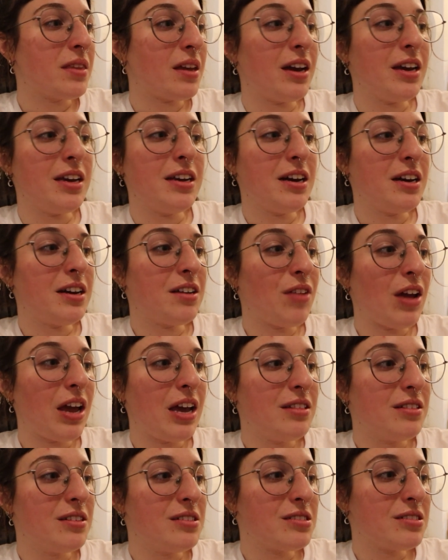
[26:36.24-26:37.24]
I kind of
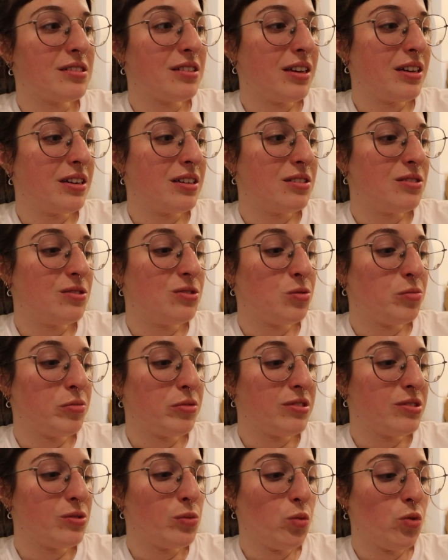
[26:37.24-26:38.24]
hate this like
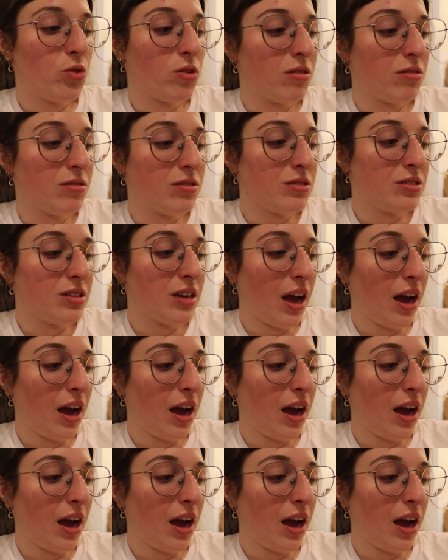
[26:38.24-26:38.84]
consumerism world.